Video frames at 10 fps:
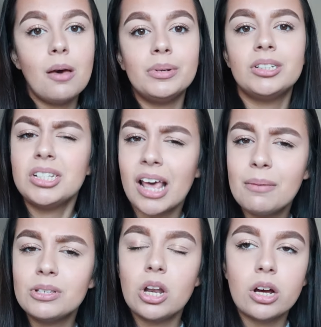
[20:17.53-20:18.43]
Um, it's the
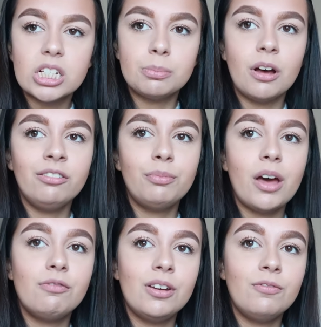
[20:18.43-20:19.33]
same as last month,
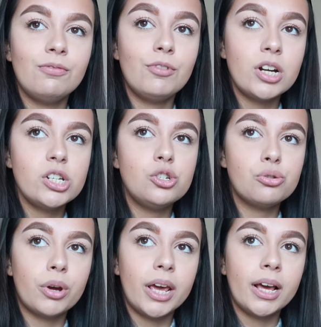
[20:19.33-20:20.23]
but I've been really
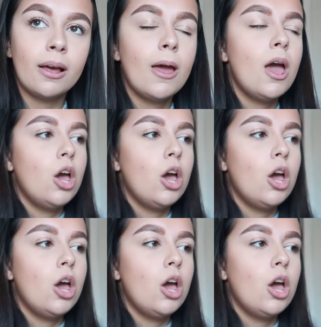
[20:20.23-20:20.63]
enjoying